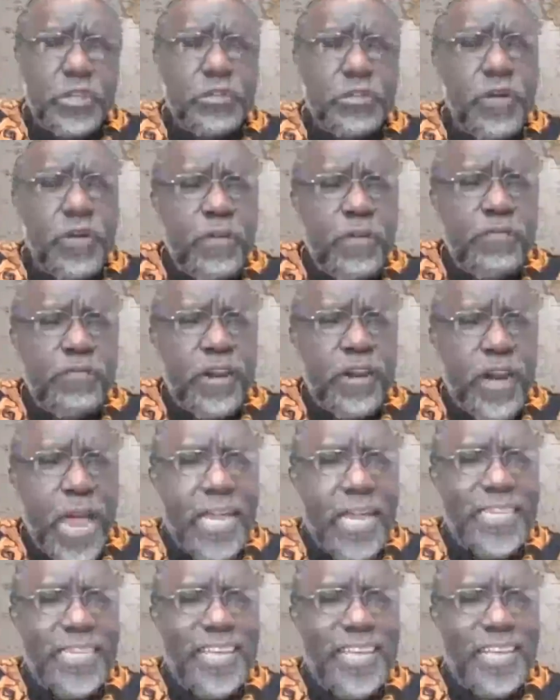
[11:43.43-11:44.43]
Do you have the
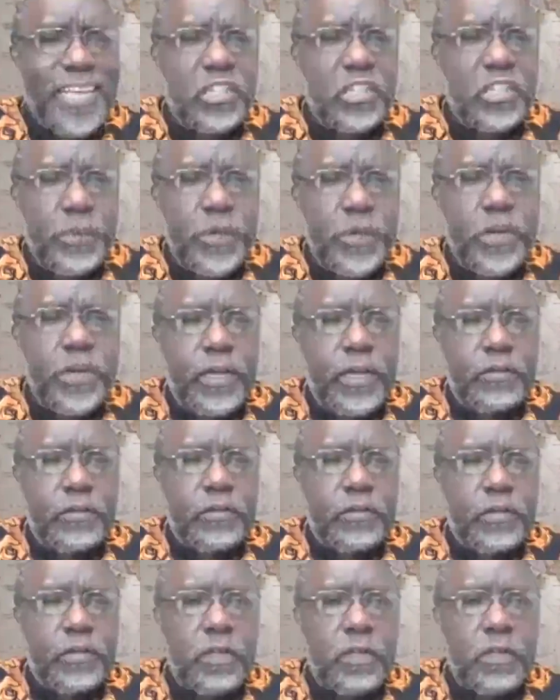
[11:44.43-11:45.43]
right
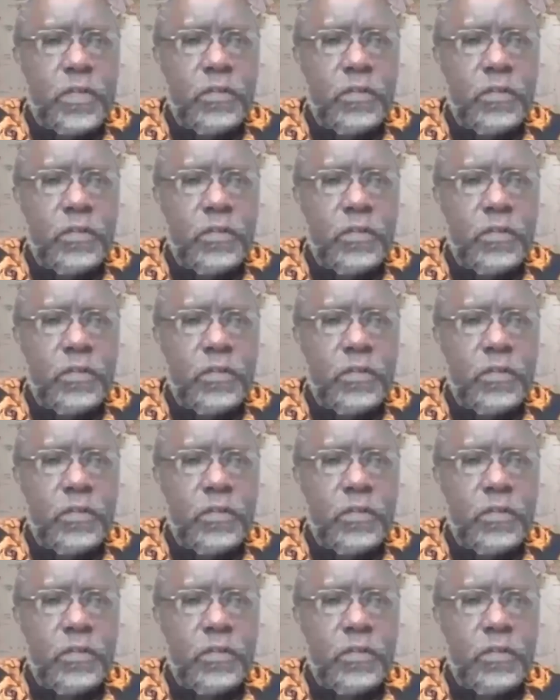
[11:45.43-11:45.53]
experience?